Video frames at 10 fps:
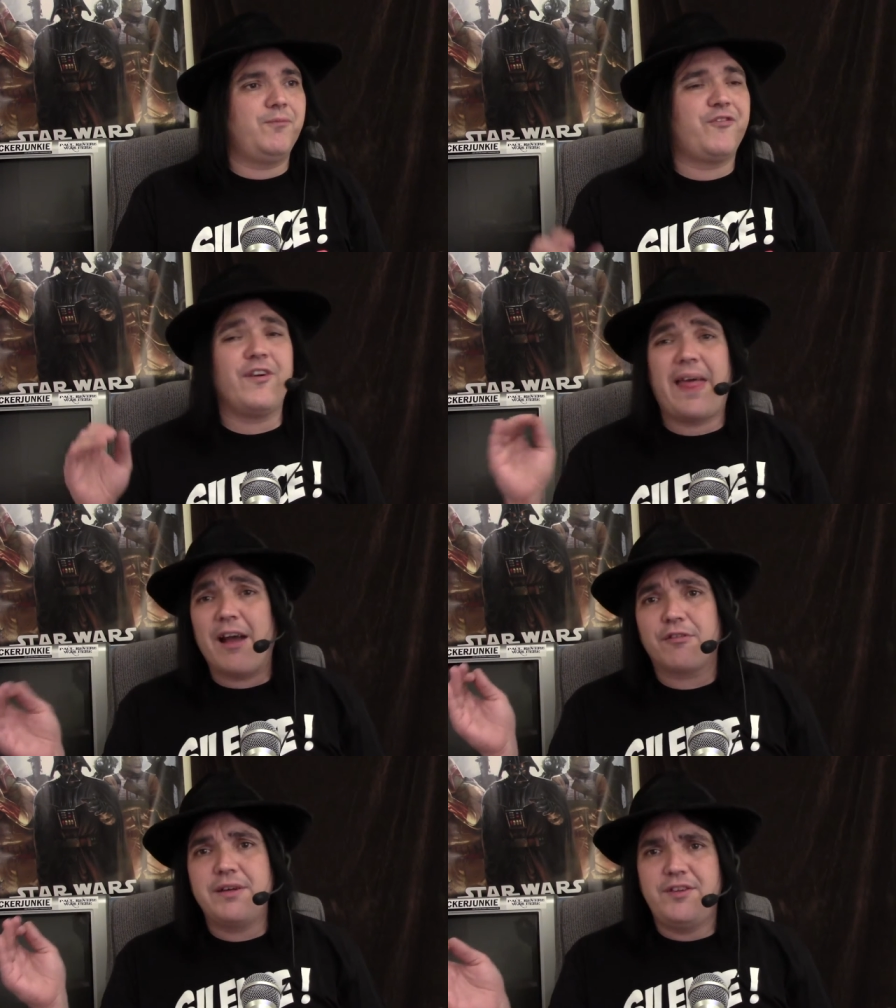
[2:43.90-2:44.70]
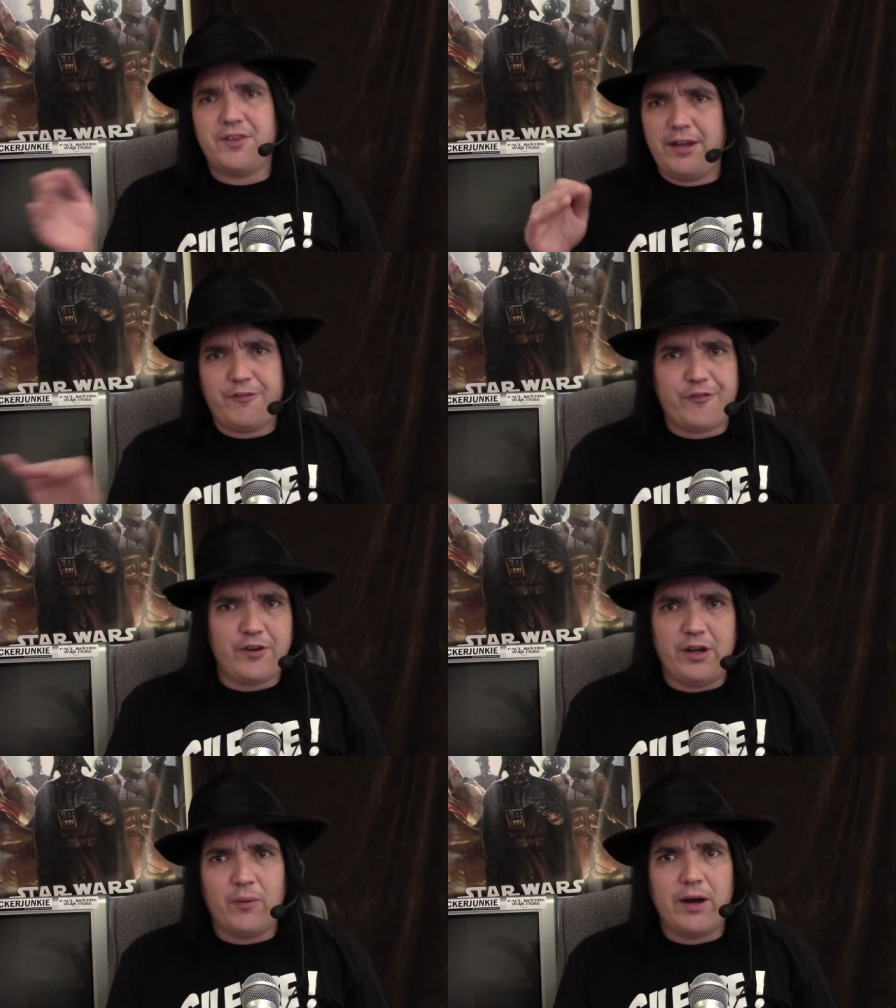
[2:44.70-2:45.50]
for that reason, if
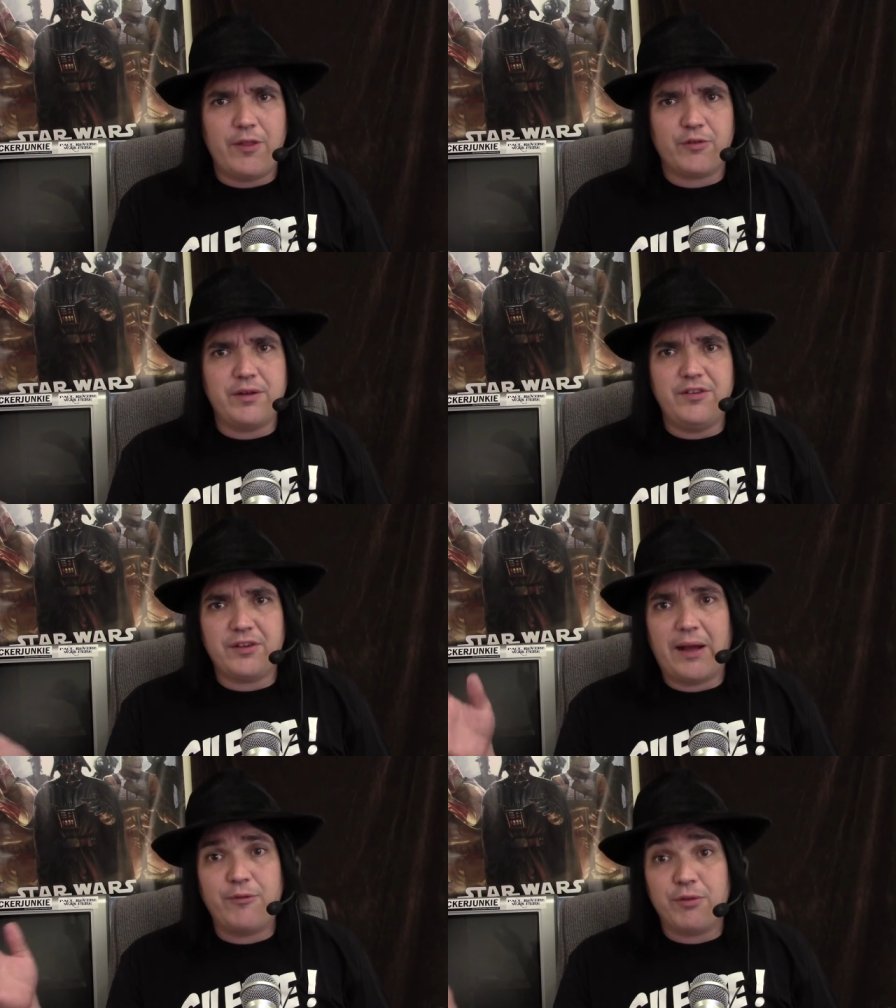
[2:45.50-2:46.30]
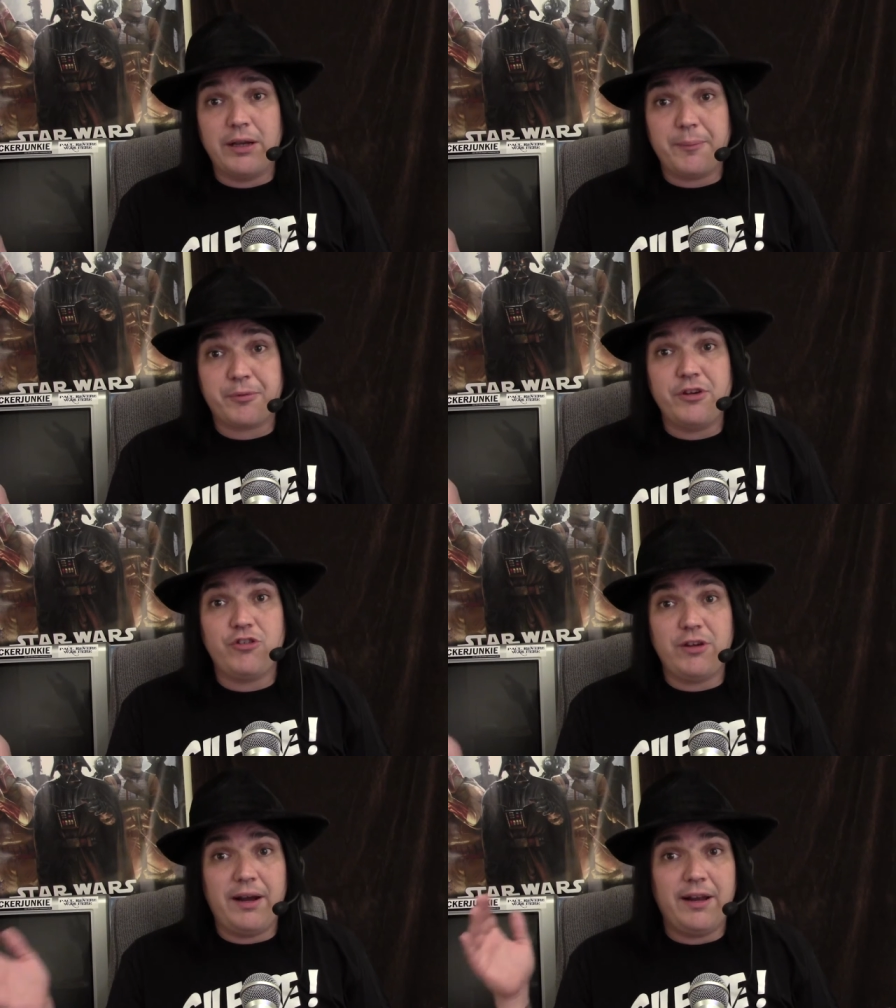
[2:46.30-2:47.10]
for no other reason, I would really
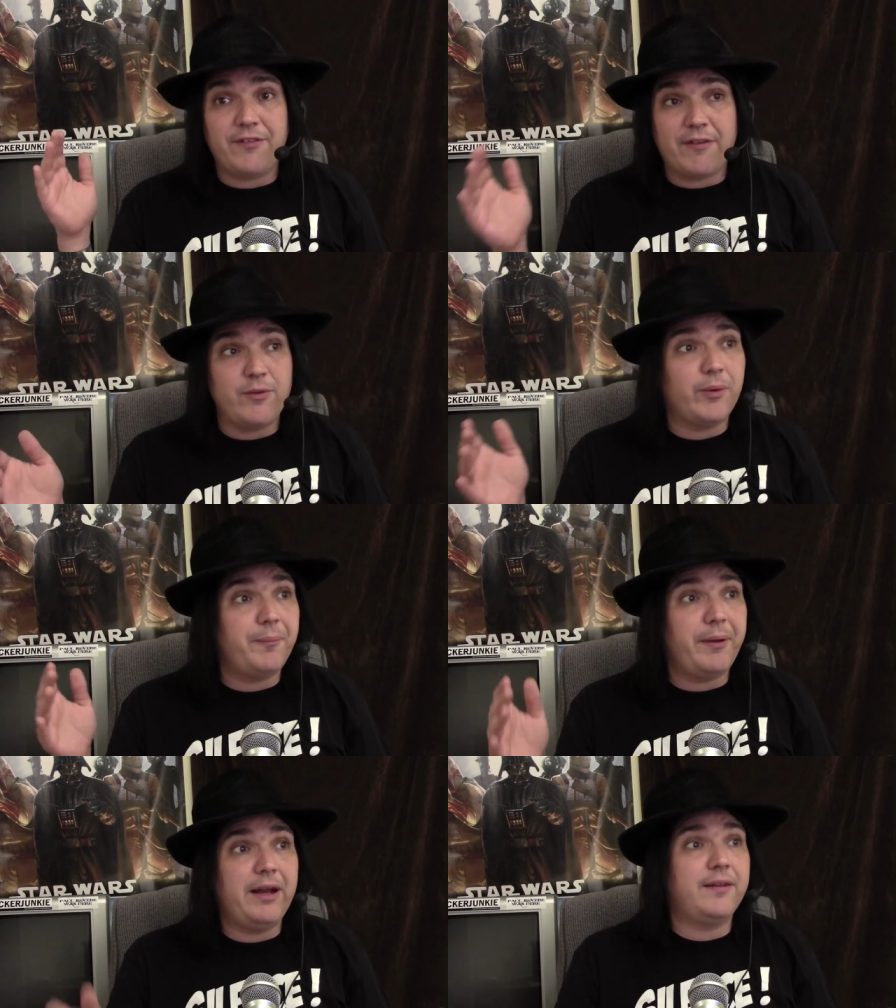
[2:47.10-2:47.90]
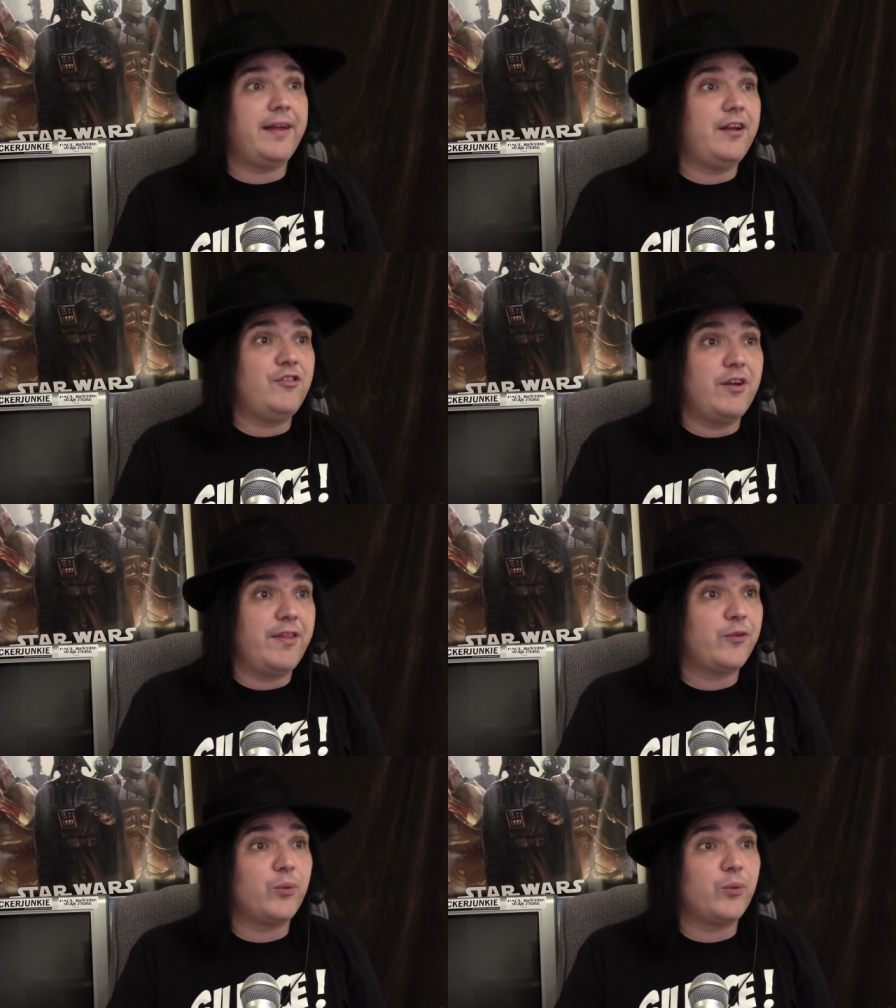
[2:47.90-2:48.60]
appreciate it if everyone paid attention to this.